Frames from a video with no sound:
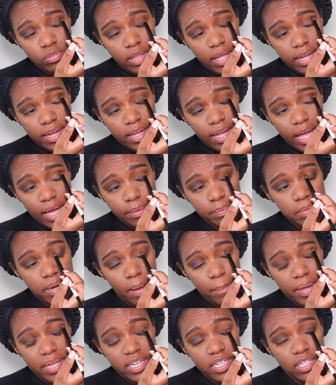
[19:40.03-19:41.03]
Like
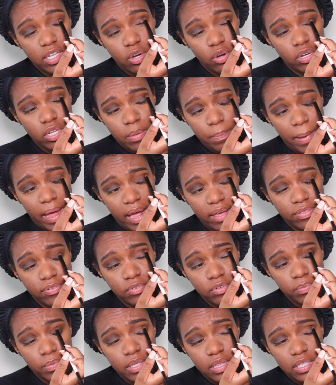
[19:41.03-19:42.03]
I may need to go in the
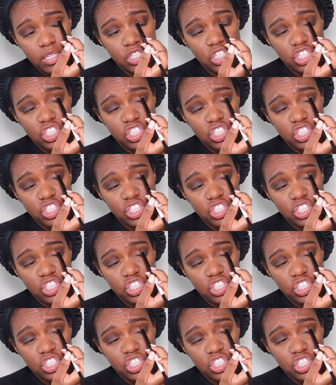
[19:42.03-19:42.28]
bathroom and then